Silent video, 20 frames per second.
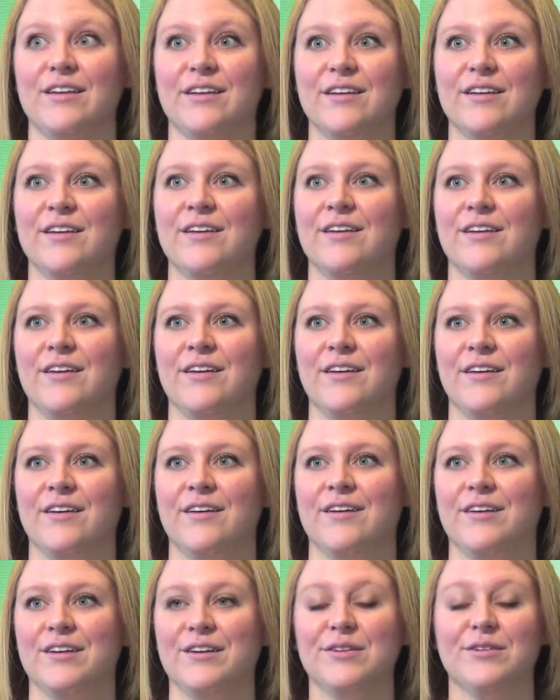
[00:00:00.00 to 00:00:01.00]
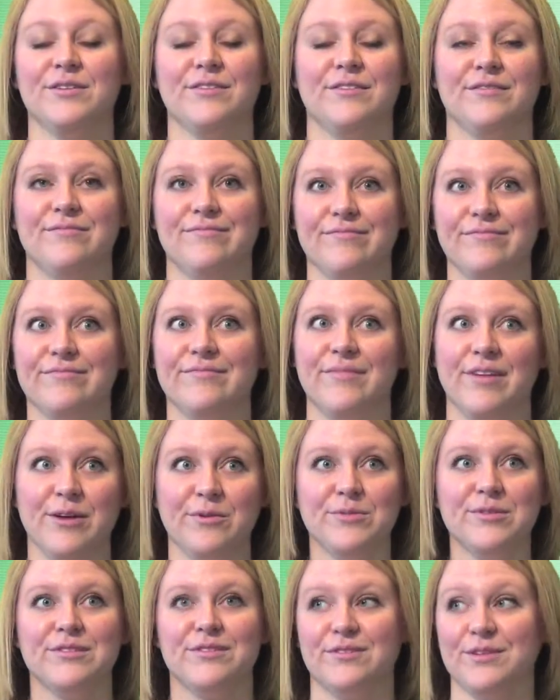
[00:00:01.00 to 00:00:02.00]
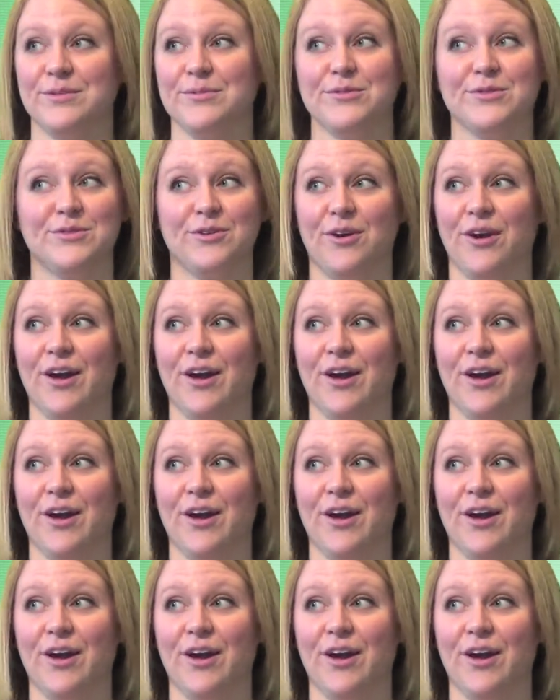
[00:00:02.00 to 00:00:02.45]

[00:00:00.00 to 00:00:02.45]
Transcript: and it was